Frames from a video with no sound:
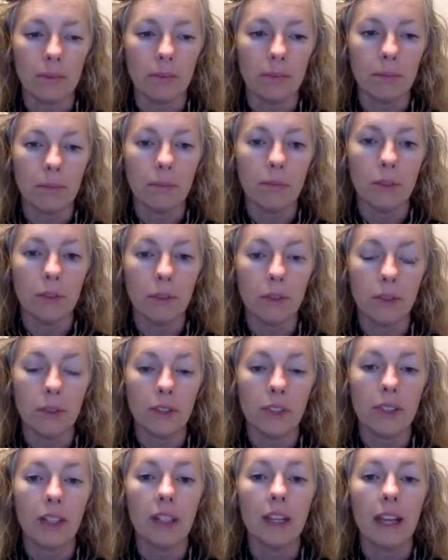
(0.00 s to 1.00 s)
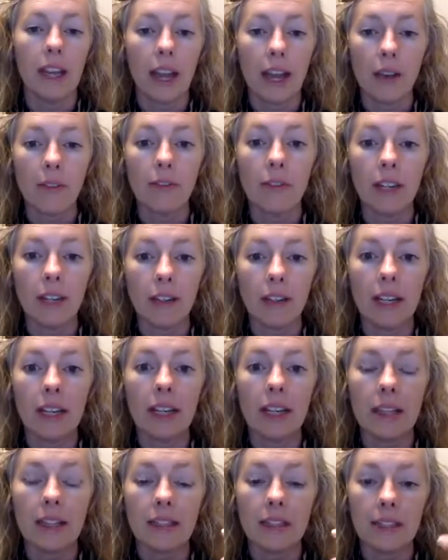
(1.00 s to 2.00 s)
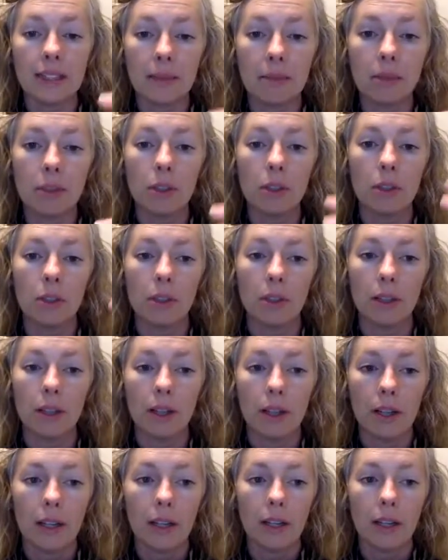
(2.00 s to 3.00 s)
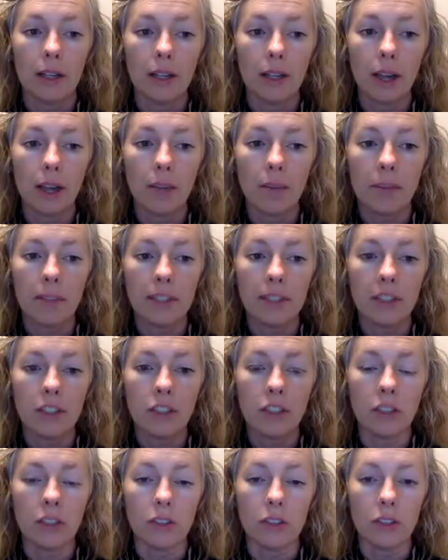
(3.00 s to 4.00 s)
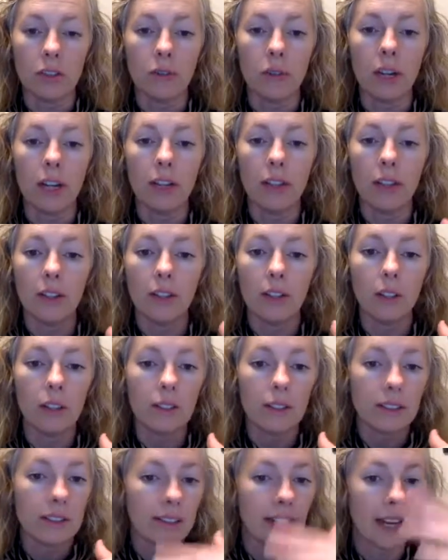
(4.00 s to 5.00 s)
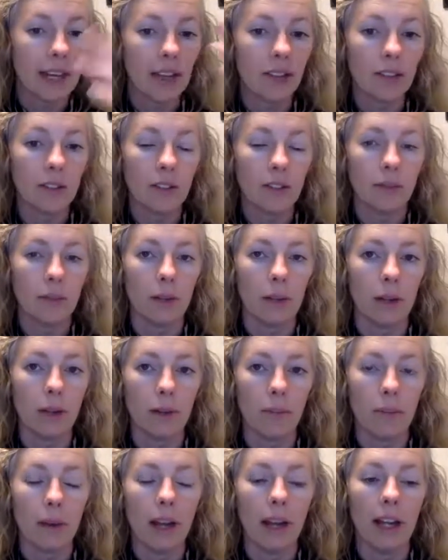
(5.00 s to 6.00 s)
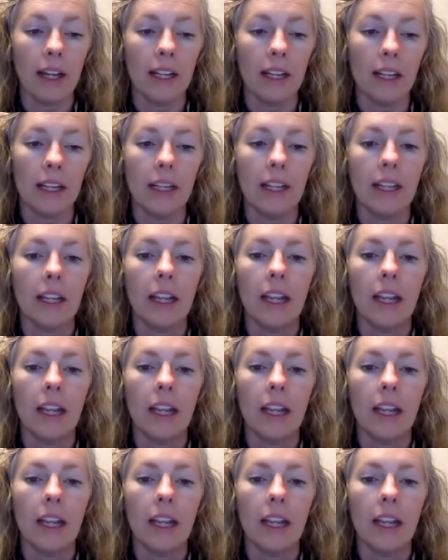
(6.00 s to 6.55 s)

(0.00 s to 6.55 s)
foods have very similar composition to other cells throughout our body,